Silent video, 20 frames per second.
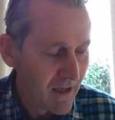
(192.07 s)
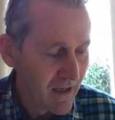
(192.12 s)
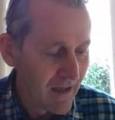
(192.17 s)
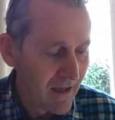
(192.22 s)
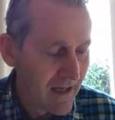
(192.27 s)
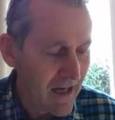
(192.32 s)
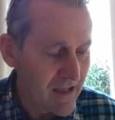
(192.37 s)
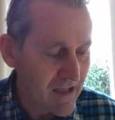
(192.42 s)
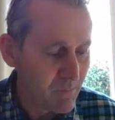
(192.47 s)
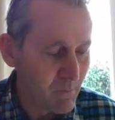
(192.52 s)

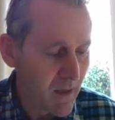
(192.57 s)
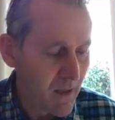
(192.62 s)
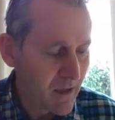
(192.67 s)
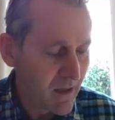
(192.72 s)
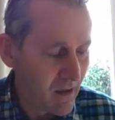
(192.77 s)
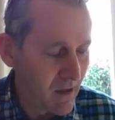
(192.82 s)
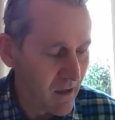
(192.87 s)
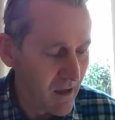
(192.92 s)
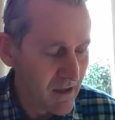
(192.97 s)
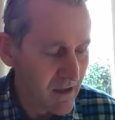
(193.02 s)
"Let's Make
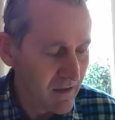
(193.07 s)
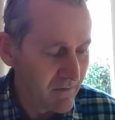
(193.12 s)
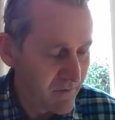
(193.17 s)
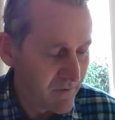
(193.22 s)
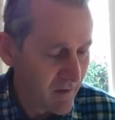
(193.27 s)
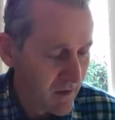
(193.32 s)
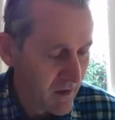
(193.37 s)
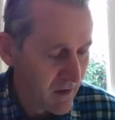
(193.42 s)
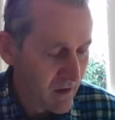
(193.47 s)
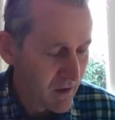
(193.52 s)
Cardiff